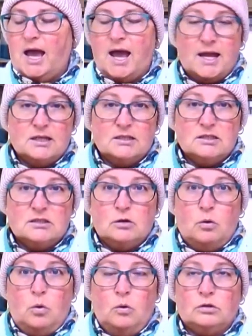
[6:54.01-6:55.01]
And
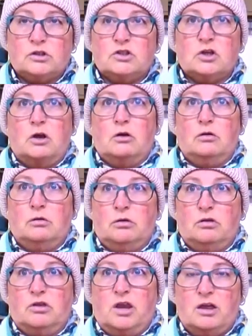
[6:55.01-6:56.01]
also
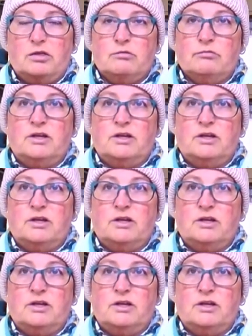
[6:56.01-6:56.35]
the other